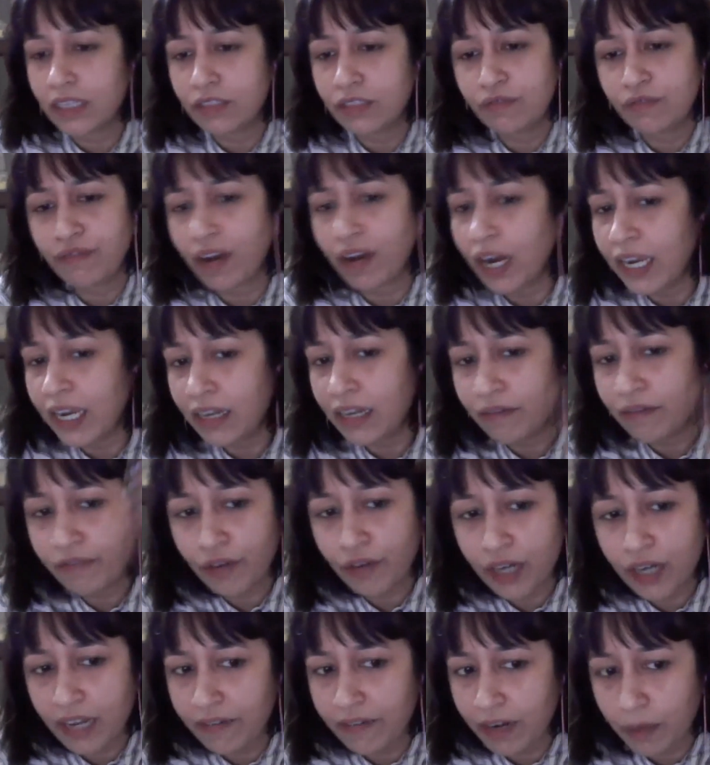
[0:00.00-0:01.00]
it's fine
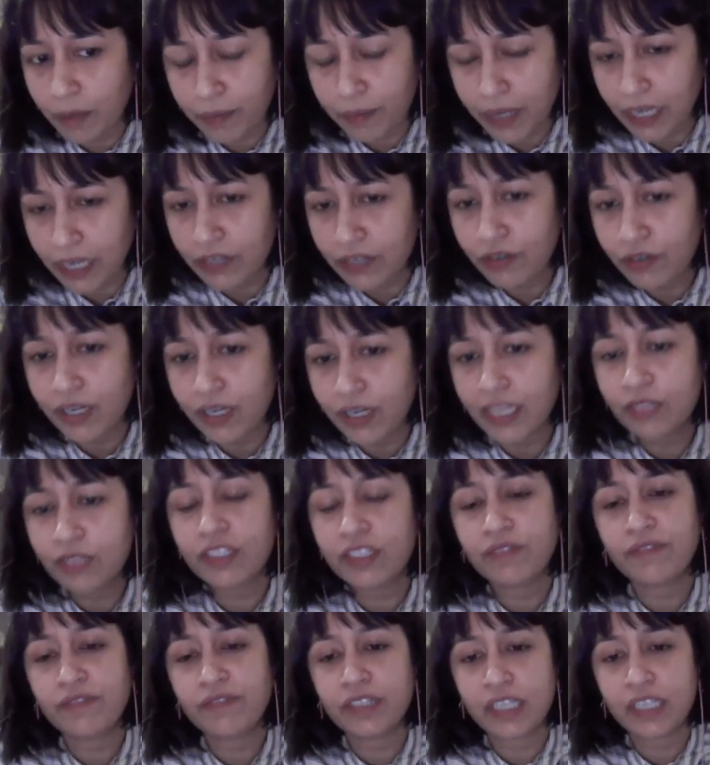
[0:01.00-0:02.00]
for developed countries
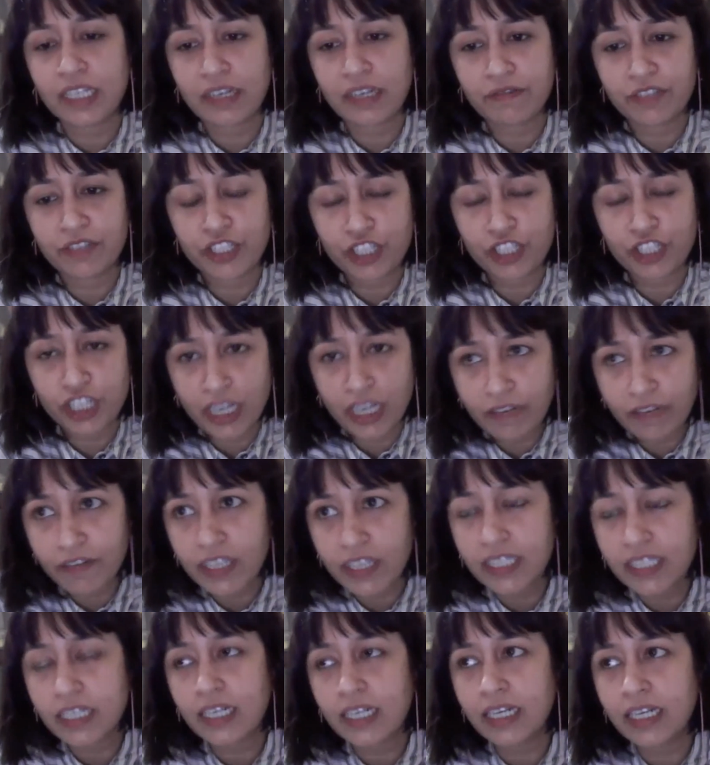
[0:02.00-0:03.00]
that have
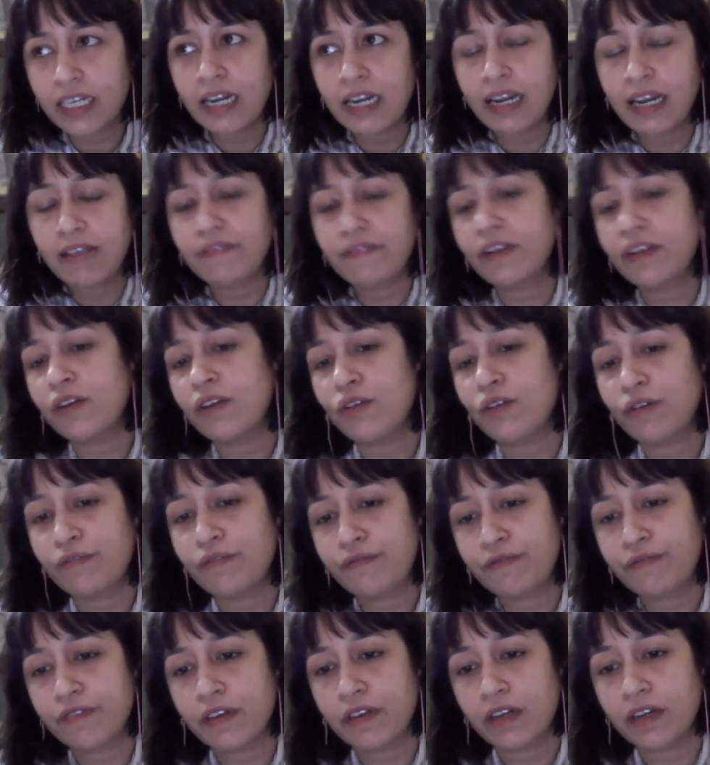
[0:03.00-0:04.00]
achieved a certain level
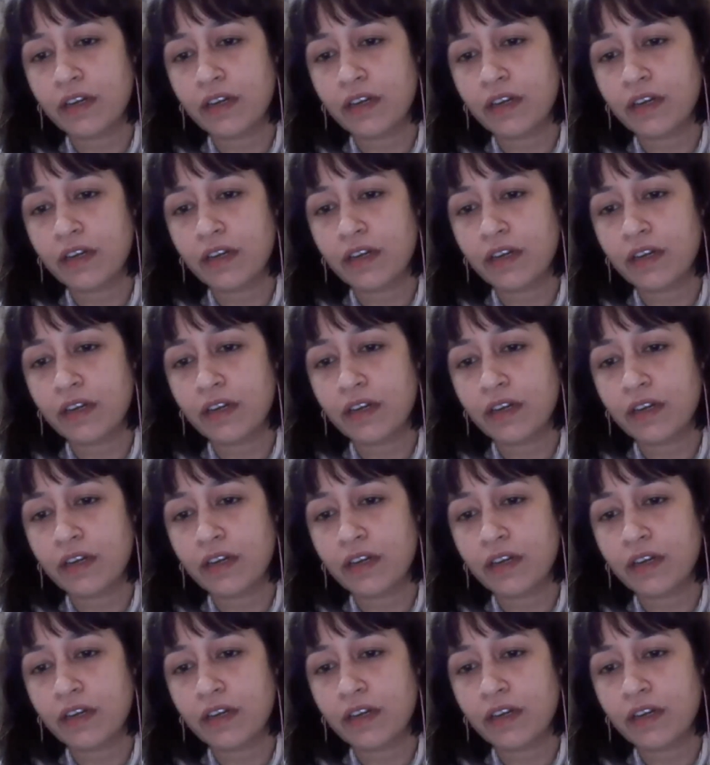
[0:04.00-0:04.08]
of